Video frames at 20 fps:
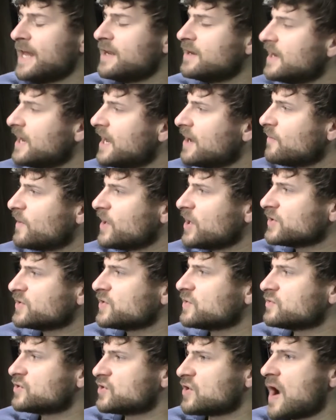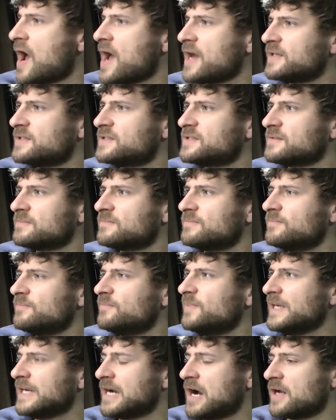And, and we also tried to
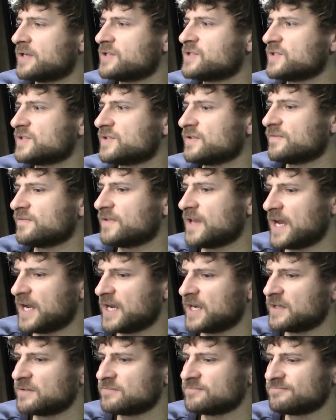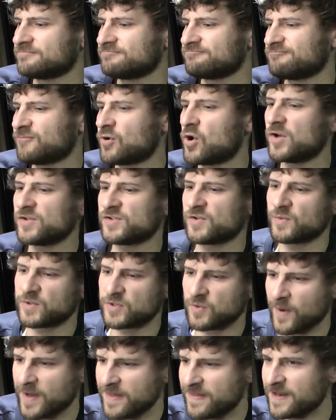be conscious of, like, also
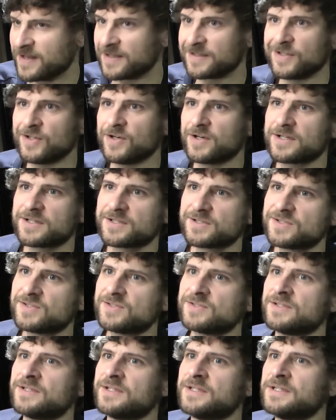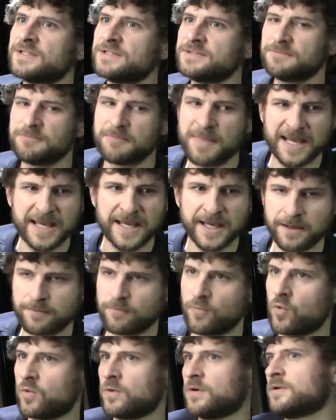with the way that it looks, making
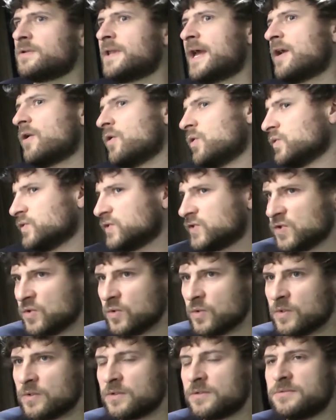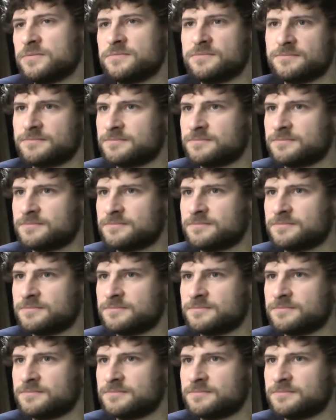a more, like, old-school,